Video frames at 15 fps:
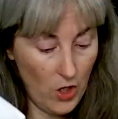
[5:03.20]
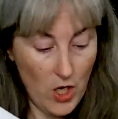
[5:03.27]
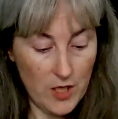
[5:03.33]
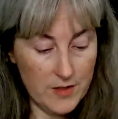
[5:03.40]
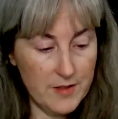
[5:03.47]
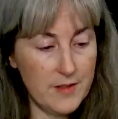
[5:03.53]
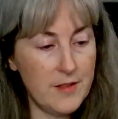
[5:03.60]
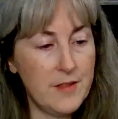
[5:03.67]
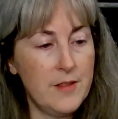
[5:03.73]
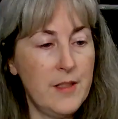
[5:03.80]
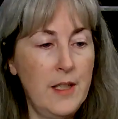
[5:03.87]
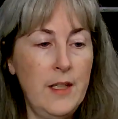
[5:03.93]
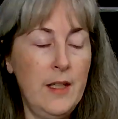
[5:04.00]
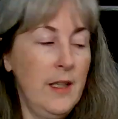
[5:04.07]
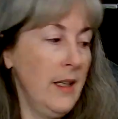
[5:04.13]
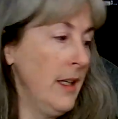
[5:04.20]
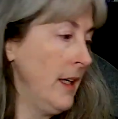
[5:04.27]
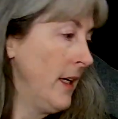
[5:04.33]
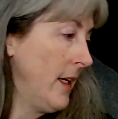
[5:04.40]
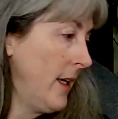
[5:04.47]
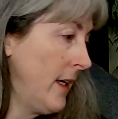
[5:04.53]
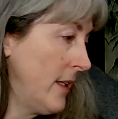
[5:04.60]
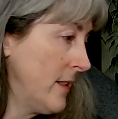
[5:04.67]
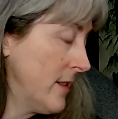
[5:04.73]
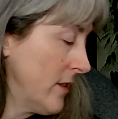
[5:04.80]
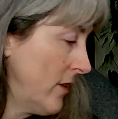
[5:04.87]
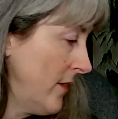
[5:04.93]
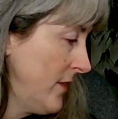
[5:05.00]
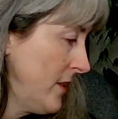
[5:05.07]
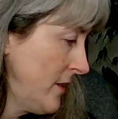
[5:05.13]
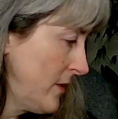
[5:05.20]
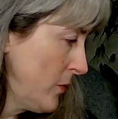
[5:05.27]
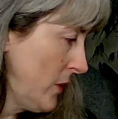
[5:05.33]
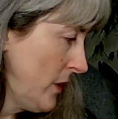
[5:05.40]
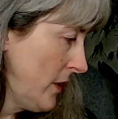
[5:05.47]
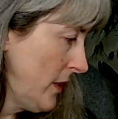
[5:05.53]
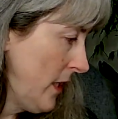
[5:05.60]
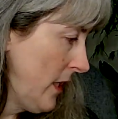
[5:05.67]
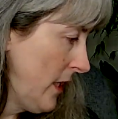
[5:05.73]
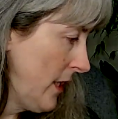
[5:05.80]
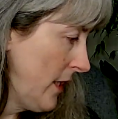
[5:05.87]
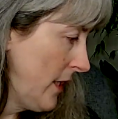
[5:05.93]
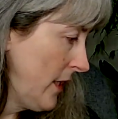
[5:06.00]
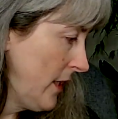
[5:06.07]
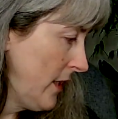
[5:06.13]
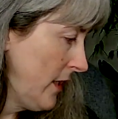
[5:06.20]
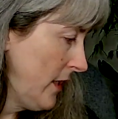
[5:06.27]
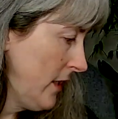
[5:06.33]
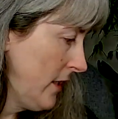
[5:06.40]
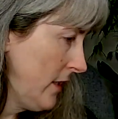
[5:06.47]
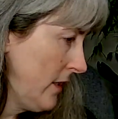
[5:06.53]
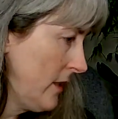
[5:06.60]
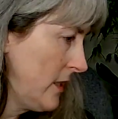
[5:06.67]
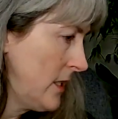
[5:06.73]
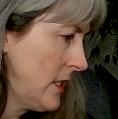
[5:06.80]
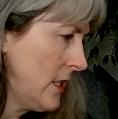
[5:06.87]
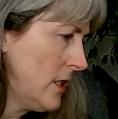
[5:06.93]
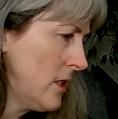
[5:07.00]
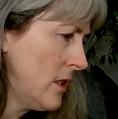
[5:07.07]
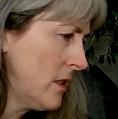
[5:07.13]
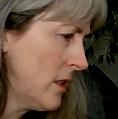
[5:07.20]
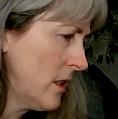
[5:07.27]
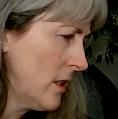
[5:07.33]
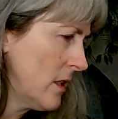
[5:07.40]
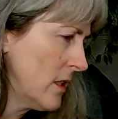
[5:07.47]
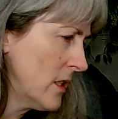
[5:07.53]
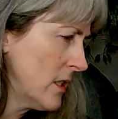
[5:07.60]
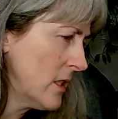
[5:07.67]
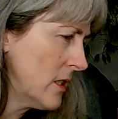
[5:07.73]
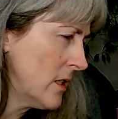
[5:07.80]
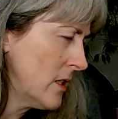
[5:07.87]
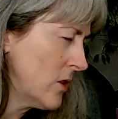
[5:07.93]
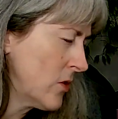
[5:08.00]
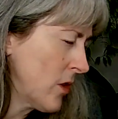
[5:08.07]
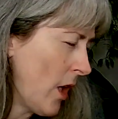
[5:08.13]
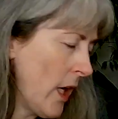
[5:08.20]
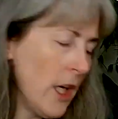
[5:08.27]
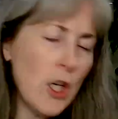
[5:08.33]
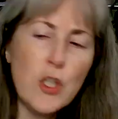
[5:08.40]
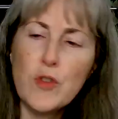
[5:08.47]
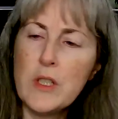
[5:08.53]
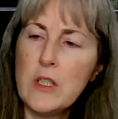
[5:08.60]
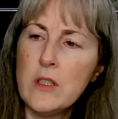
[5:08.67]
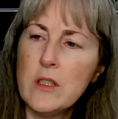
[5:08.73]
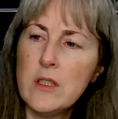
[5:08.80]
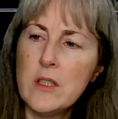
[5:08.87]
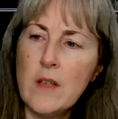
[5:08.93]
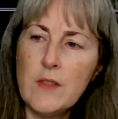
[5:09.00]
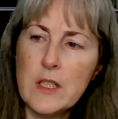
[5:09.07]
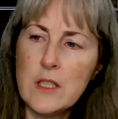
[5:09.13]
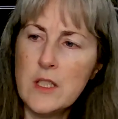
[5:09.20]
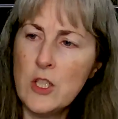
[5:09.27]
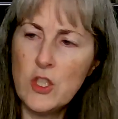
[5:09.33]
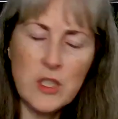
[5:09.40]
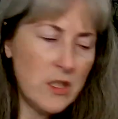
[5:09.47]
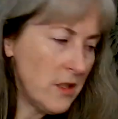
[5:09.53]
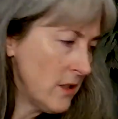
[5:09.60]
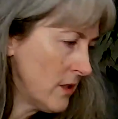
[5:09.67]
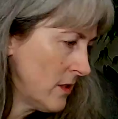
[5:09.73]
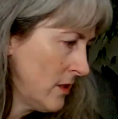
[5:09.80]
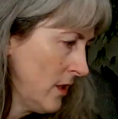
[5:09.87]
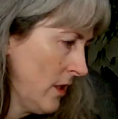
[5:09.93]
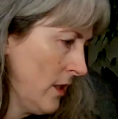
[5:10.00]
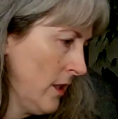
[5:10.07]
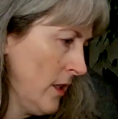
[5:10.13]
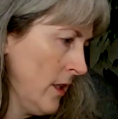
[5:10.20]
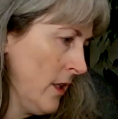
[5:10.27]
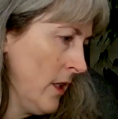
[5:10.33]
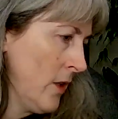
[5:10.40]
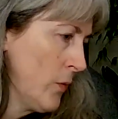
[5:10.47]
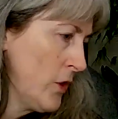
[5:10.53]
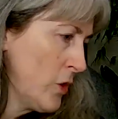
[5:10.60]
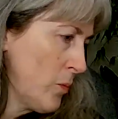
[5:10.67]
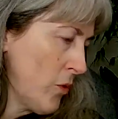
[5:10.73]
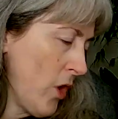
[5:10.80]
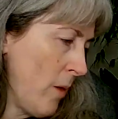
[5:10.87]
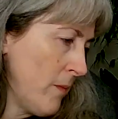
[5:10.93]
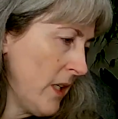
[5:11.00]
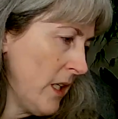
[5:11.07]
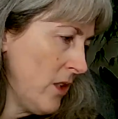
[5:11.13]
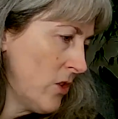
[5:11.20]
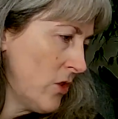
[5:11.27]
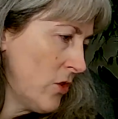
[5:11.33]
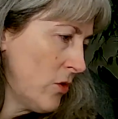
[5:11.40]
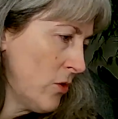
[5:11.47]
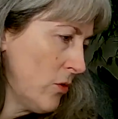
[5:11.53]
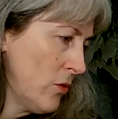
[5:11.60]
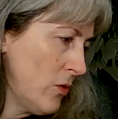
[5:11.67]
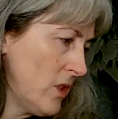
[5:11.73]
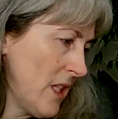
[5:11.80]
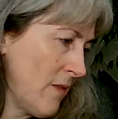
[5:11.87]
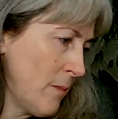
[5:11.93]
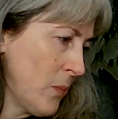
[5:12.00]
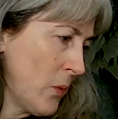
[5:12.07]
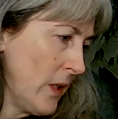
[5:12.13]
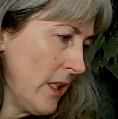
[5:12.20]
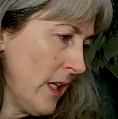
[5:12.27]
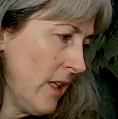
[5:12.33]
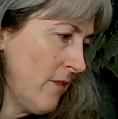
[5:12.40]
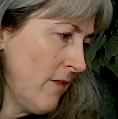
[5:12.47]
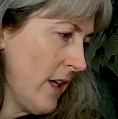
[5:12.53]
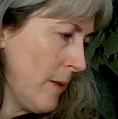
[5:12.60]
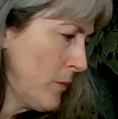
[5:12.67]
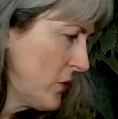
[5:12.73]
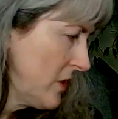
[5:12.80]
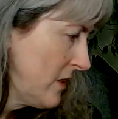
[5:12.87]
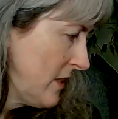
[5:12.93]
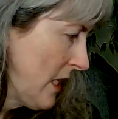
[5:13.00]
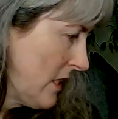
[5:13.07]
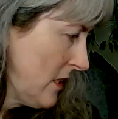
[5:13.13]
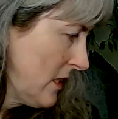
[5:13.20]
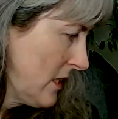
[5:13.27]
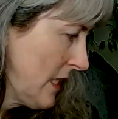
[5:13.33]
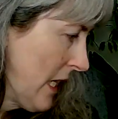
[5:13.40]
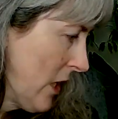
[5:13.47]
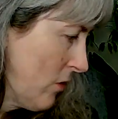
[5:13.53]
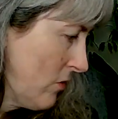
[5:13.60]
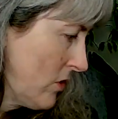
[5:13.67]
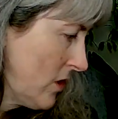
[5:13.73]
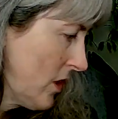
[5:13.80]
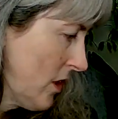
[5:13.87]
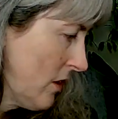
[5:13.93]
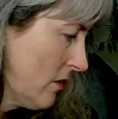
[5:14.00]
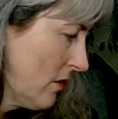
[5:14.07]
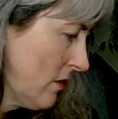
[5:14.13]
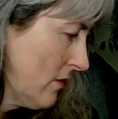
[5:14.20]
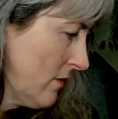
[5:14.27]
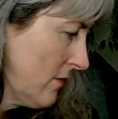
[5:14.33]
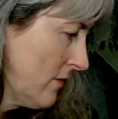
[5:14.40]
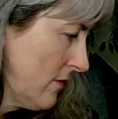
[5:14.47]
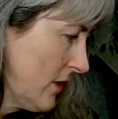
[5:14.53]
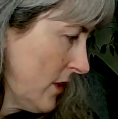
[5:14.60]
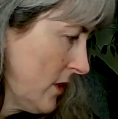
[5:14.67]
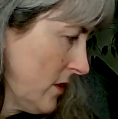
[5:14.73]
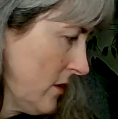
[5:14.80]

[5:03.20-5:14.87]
cross. And on this one, I did 807 stitches, which brought me to 7.85% out of